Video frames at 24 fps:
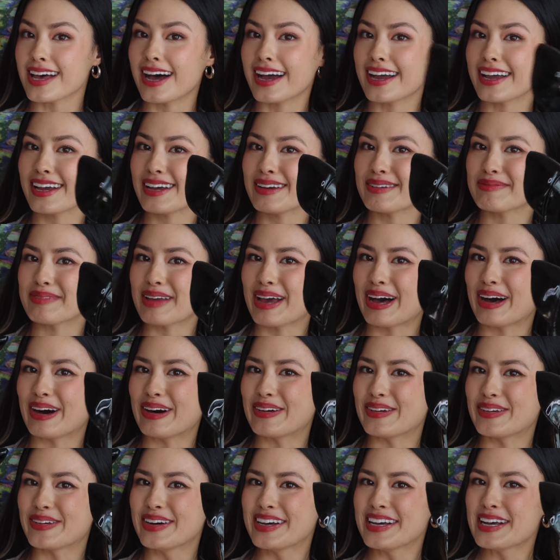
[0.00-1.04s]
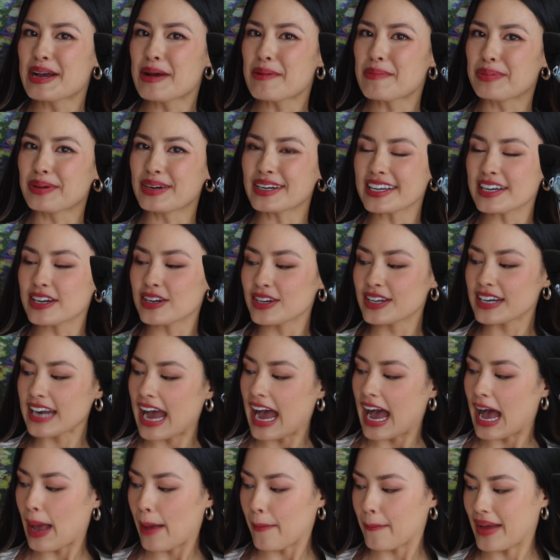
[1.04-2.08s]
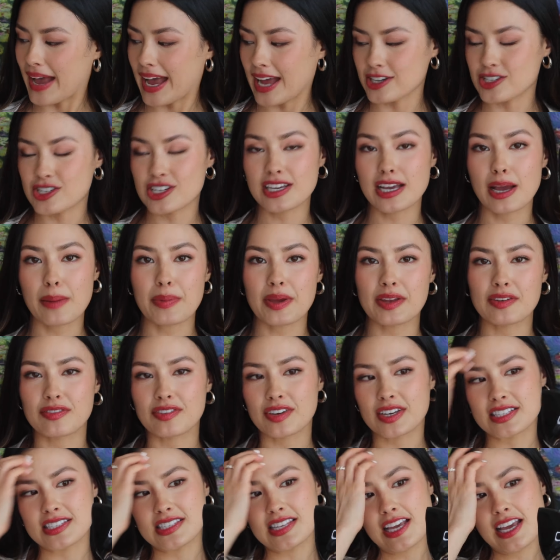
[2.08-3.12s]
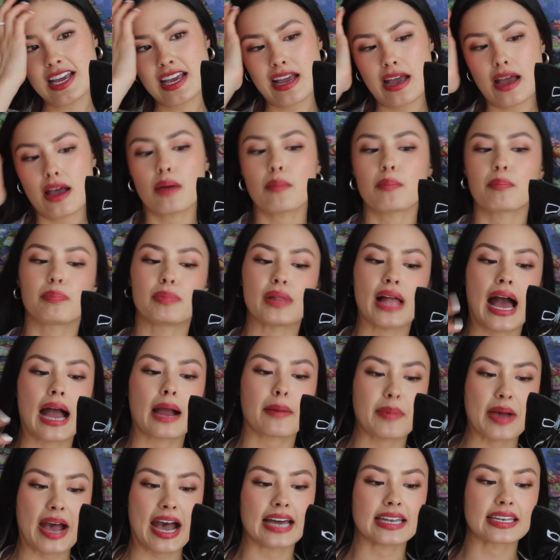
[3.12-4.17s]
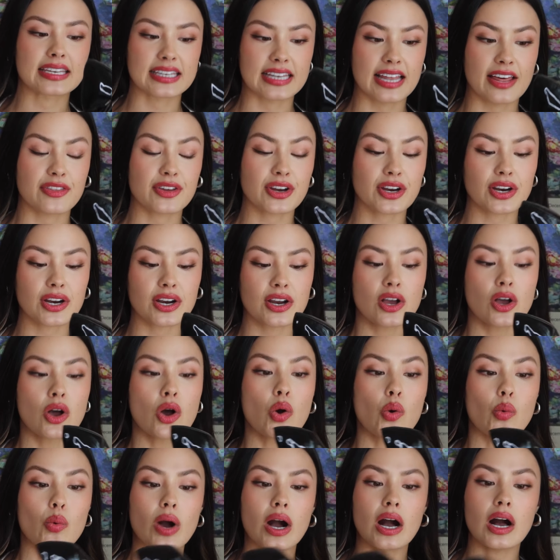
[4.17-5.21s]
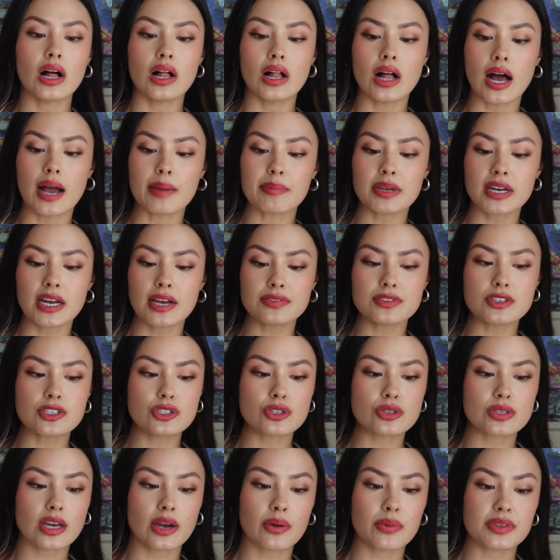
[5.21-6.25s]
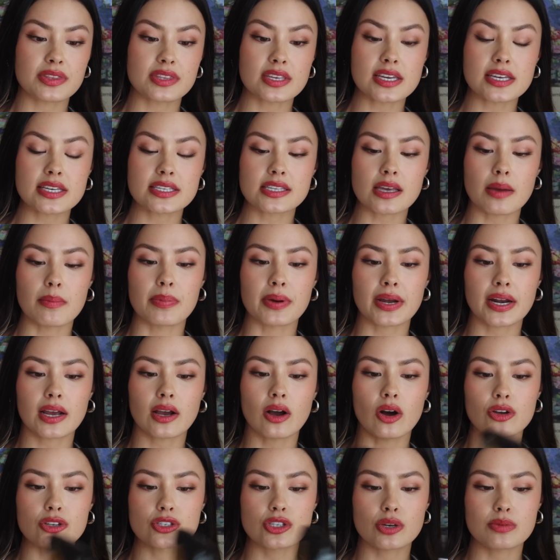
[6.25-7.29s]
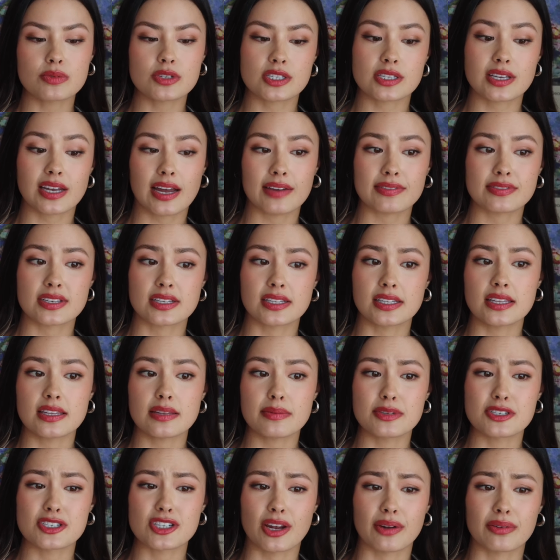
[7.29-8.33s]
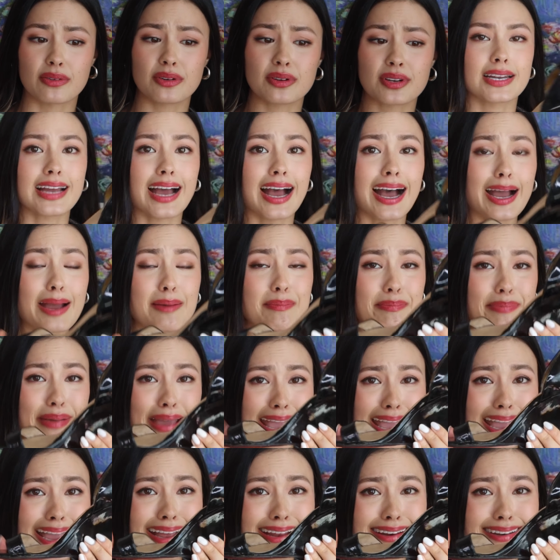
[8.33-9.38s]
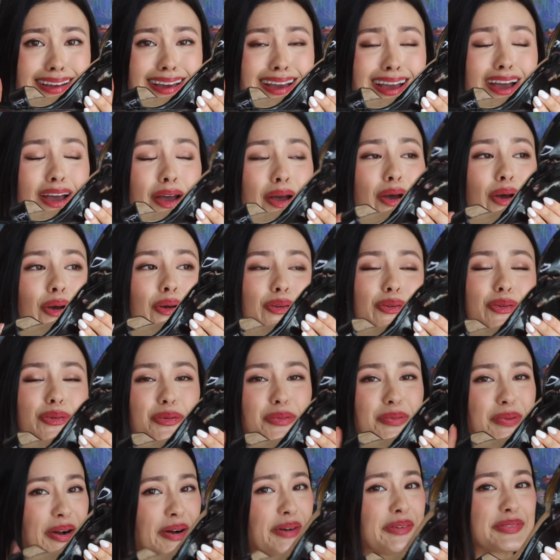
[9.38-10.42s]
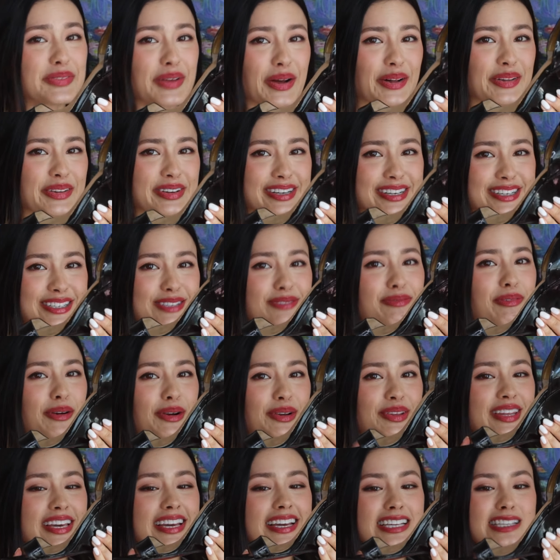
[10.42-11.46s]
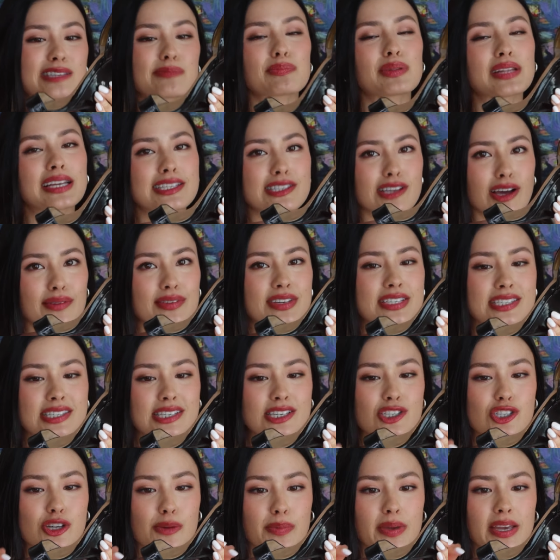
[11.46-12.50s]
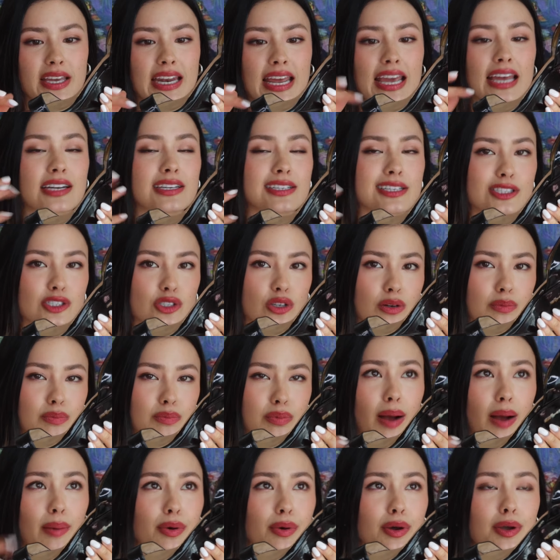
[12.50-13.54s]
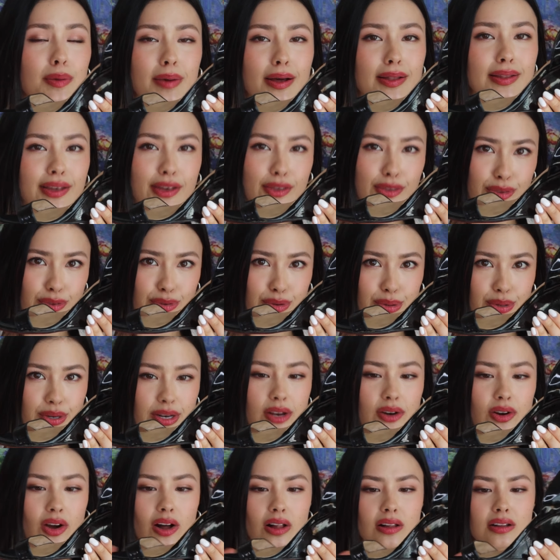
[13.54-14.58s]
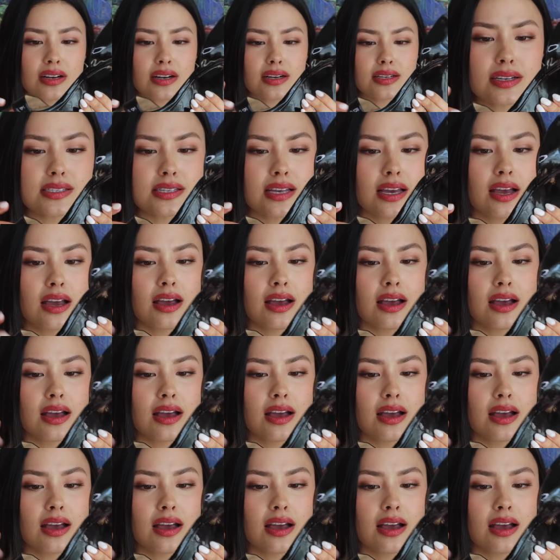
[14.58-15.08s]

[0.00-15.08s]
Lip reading: I am now pretty good at patching up and fixing black patent leather. Well, I'm gonna have to do that with these, but I also am just gonna have to clean them in general. I paid $12 for these, plus obviously shipping and handling. So probably about like $30.